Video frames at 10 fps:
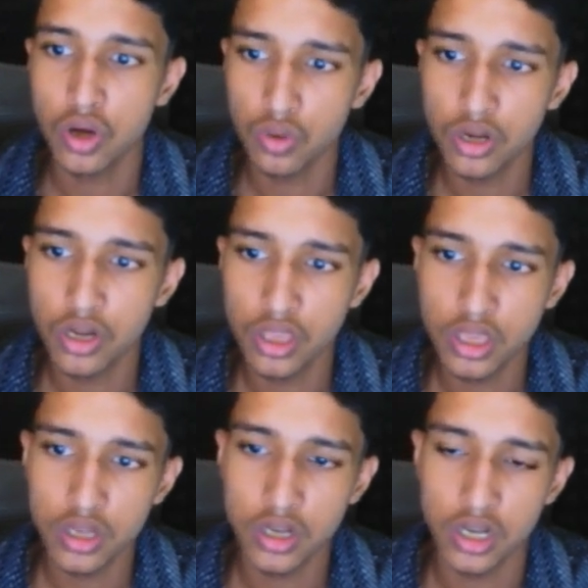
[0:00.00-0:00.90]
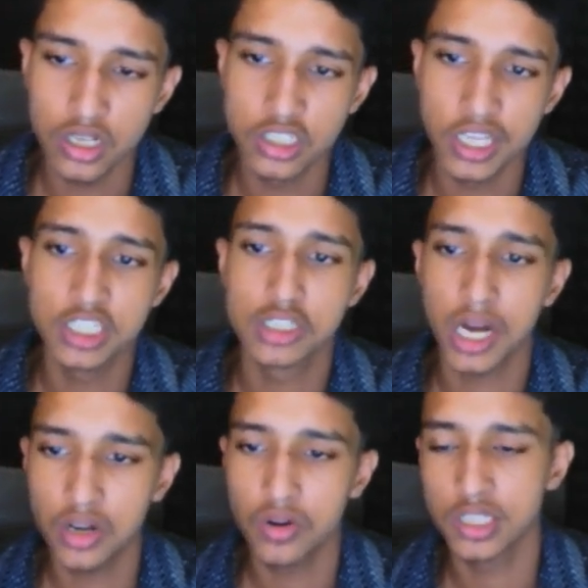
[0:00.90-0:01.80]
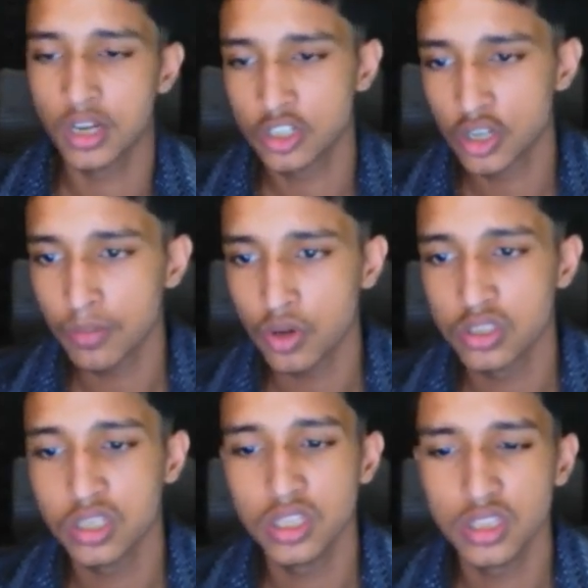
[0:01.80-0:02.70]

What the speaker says: only take static residential proxy.